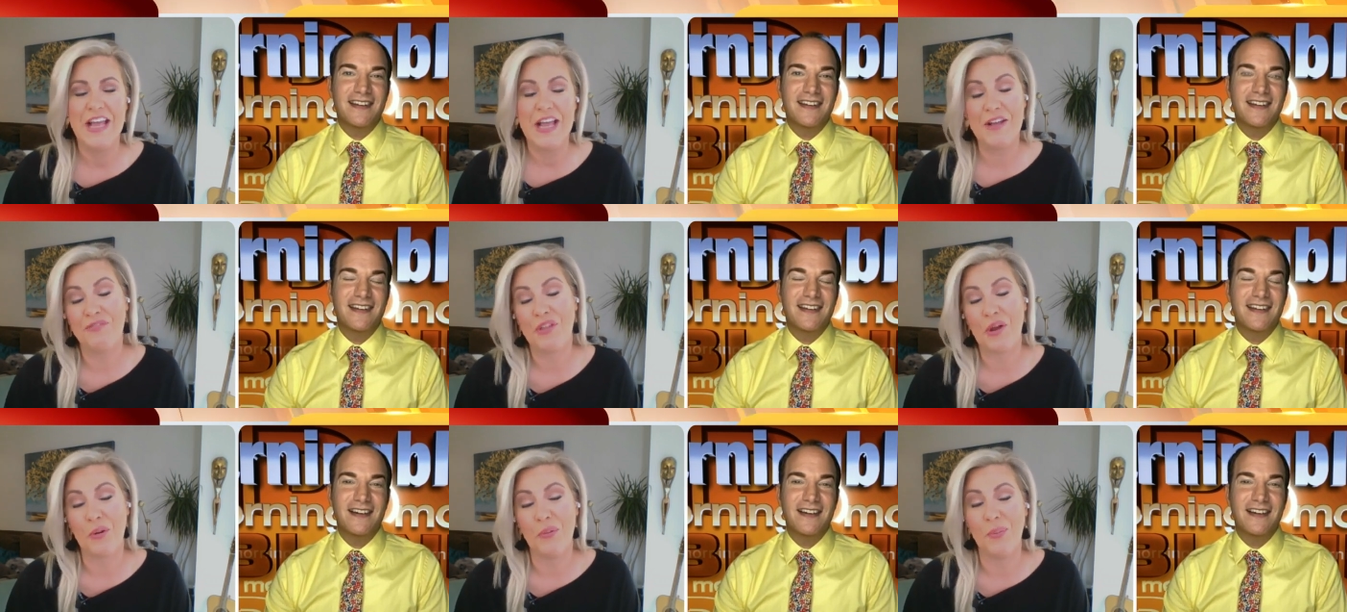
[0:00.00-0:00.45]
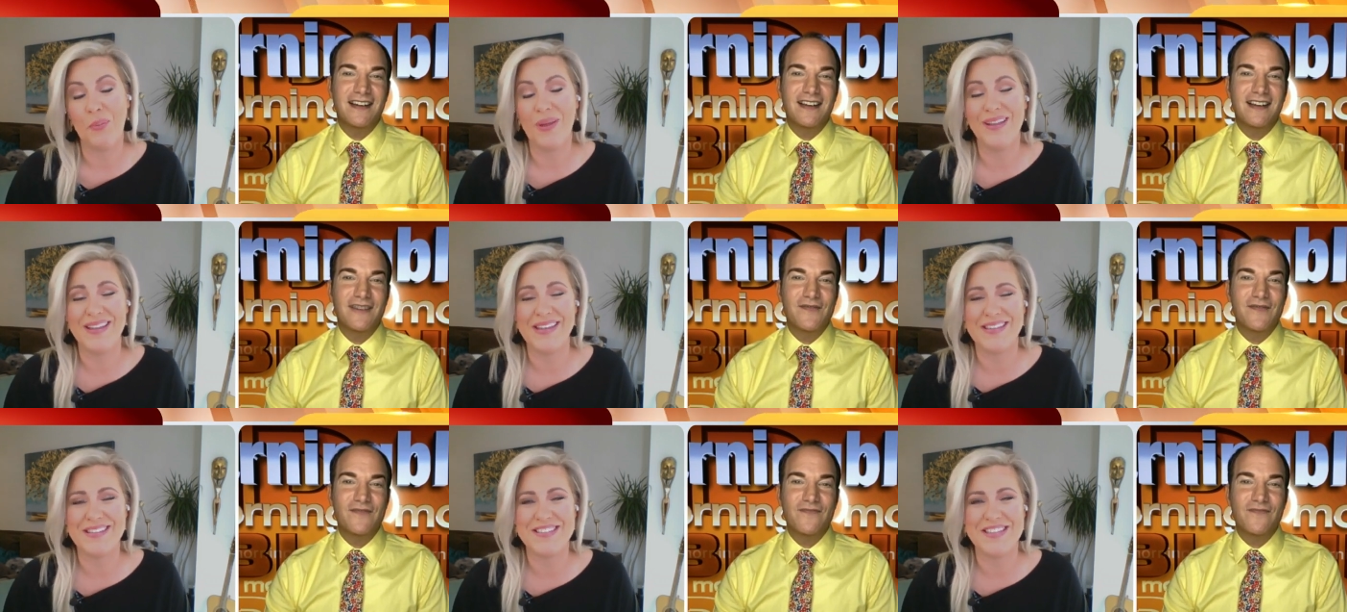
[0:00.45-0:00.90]
Speaker 1: if they're
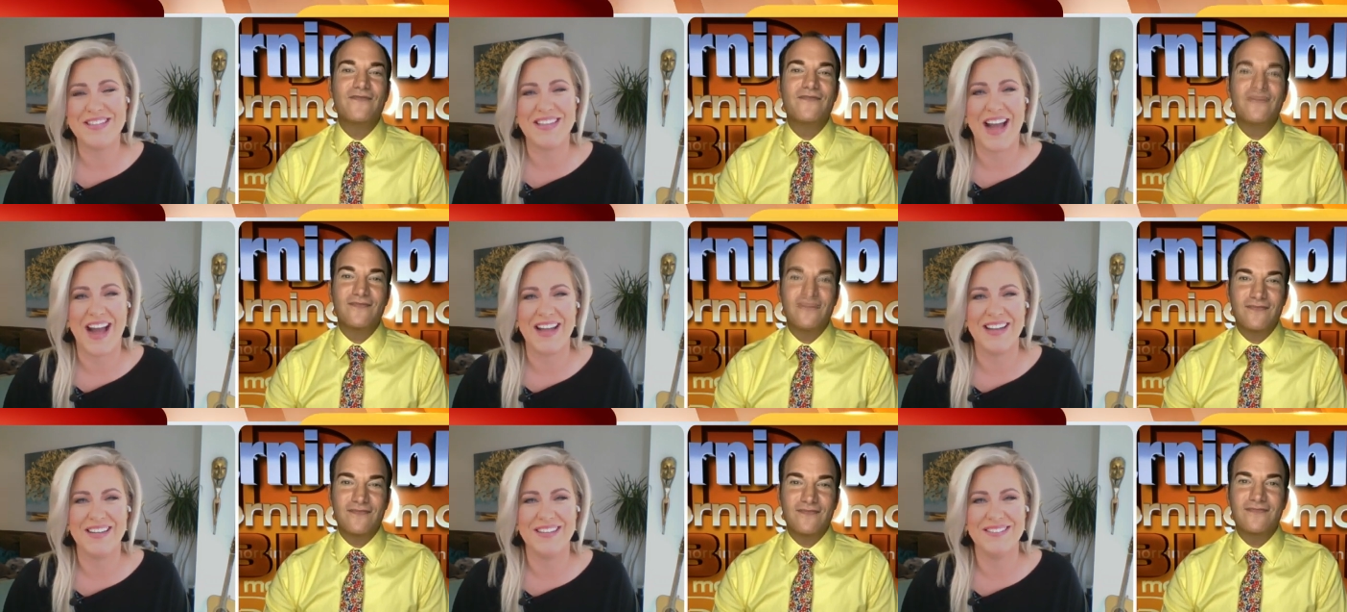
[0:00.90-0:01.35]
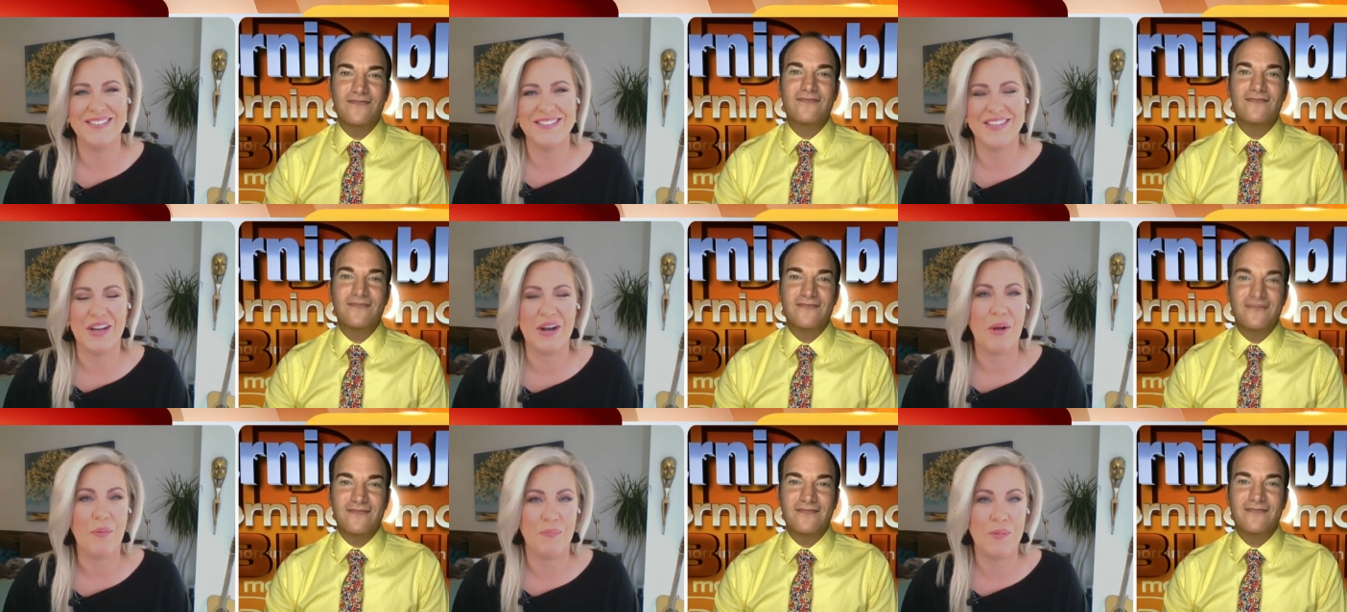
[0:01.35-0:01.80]
willing to not,
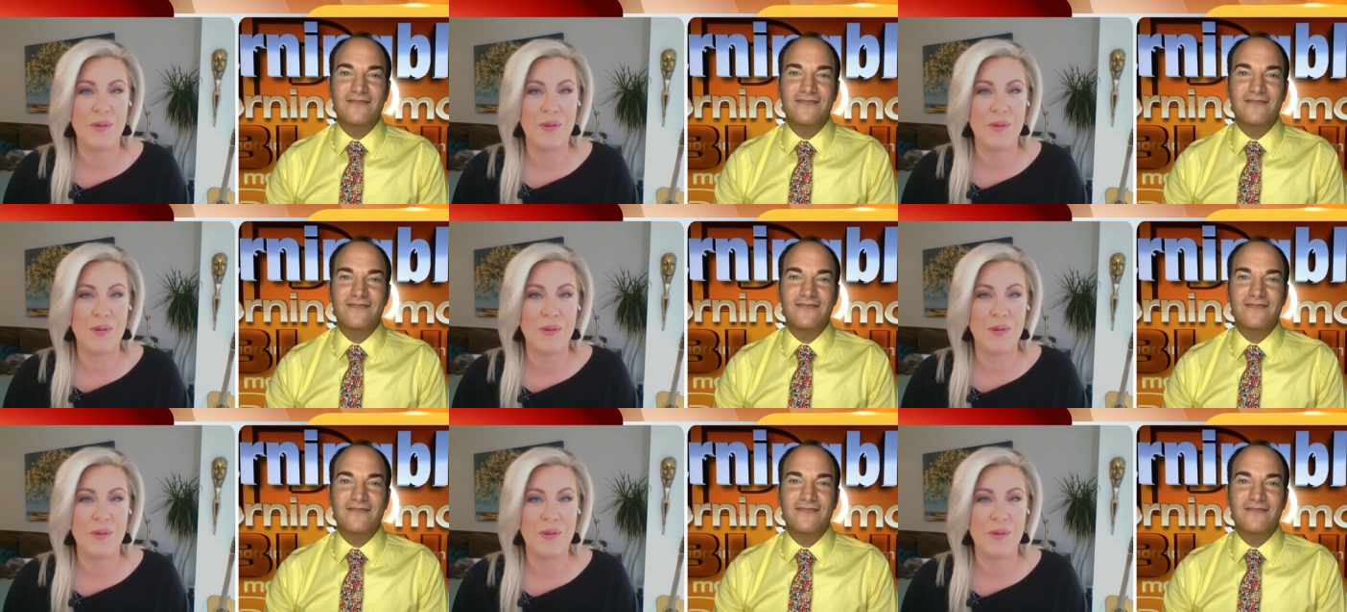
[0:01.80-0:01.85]
you know,